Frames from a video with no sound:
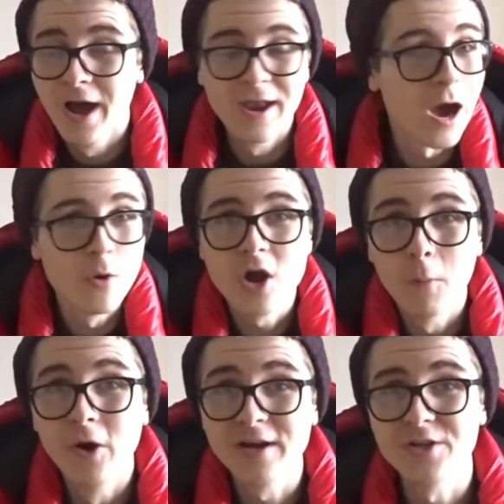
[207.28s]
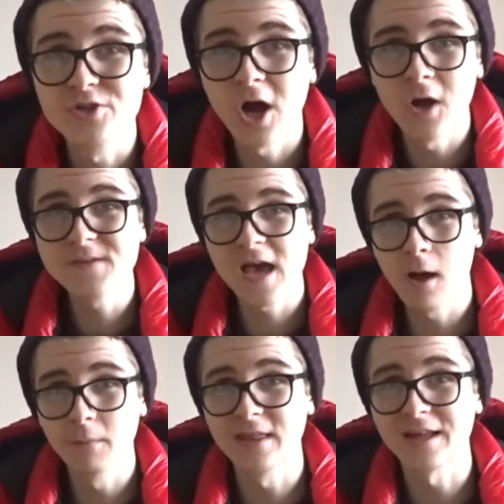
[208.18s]
Now, come on guys, you can't
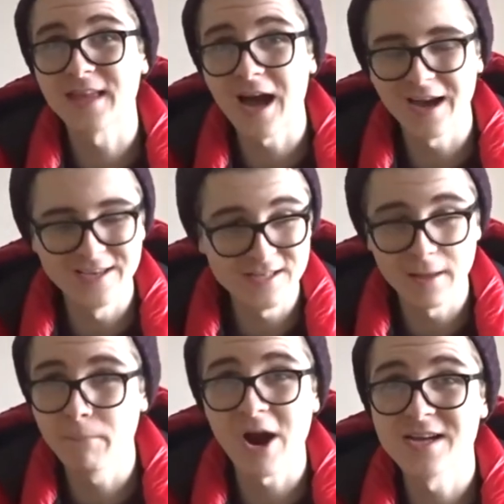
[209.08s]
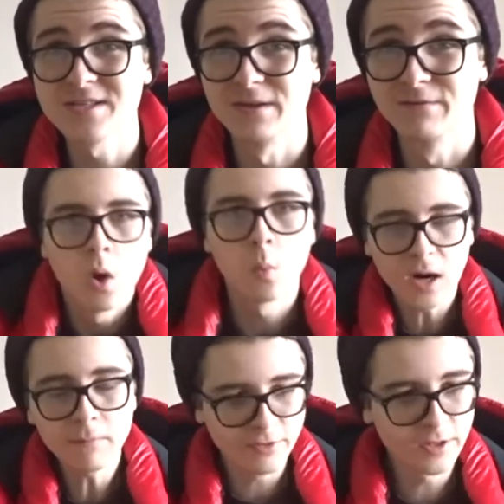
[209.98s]
tell me that that isn't impressive. What
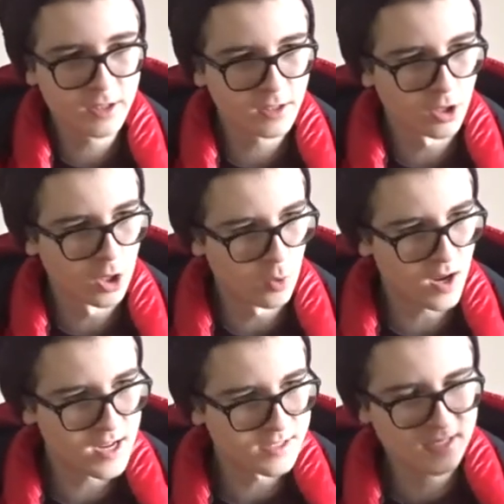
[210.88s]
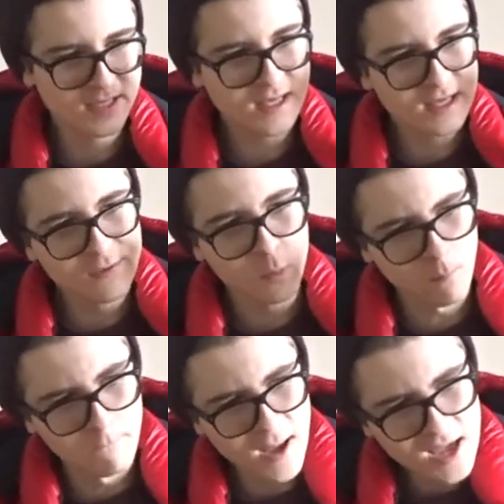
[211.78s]
I'm thinking though is he
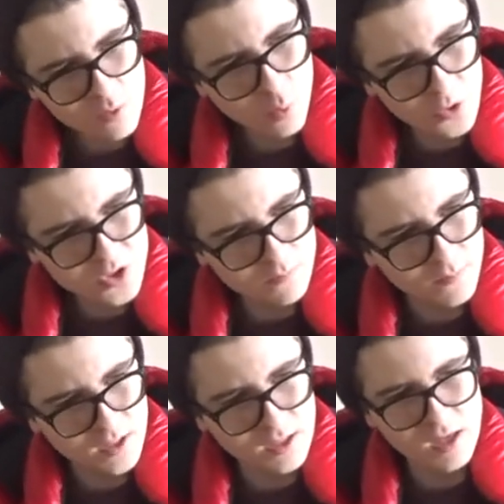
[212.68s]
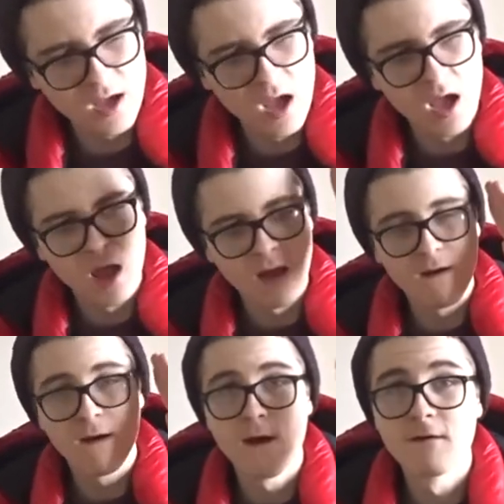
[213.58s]
may want to be
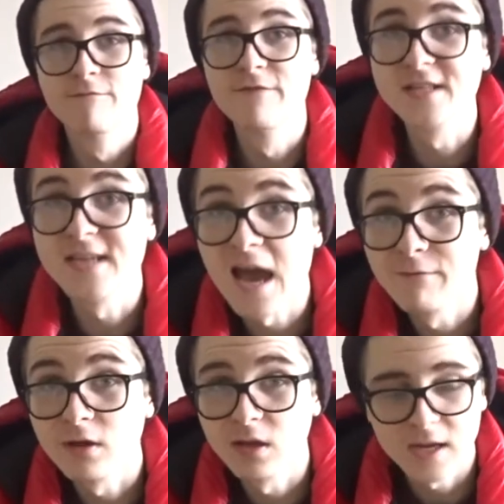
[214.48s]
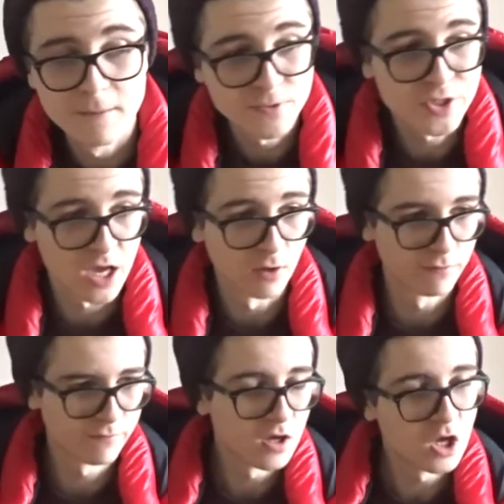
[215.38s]
the devil
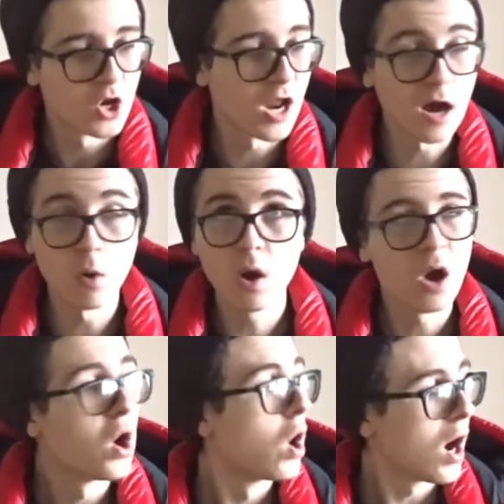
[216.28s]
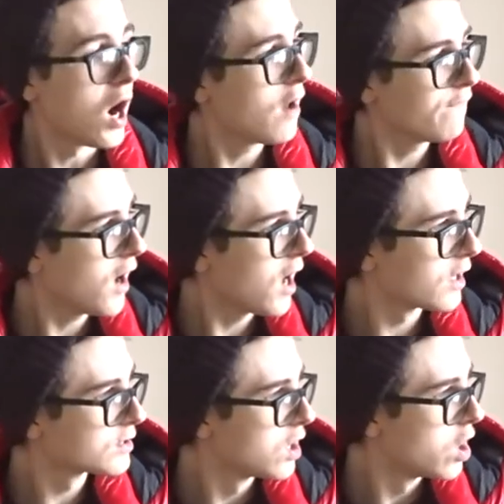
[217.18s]
himself. Now, I've
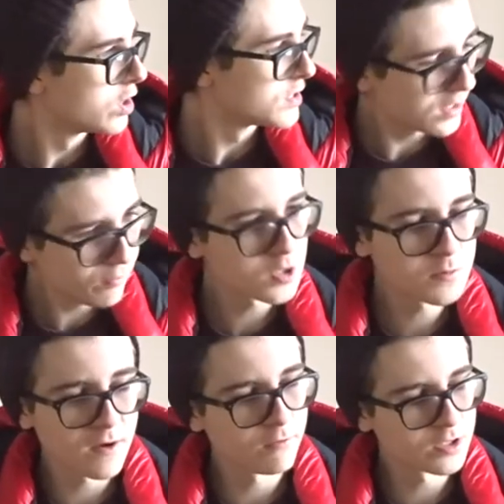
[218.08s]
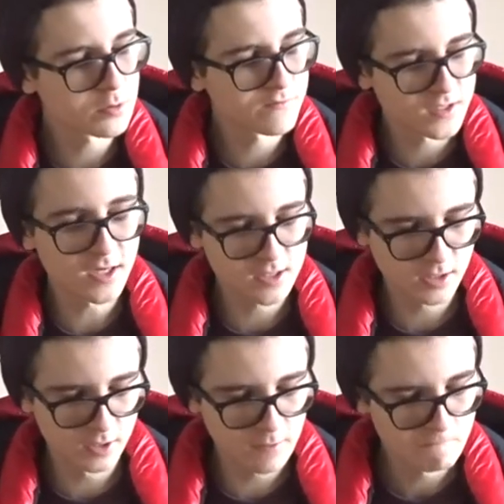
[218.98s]
had zero experience with
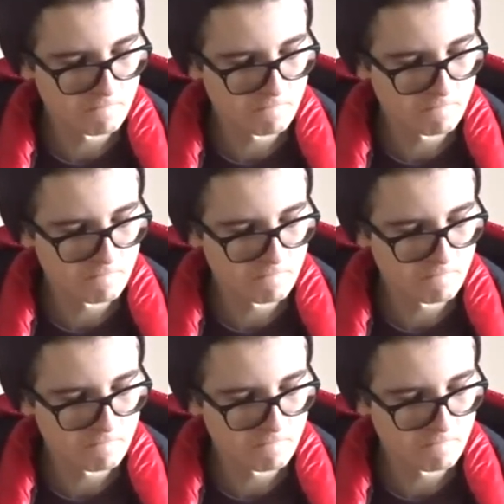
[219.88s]
Satan.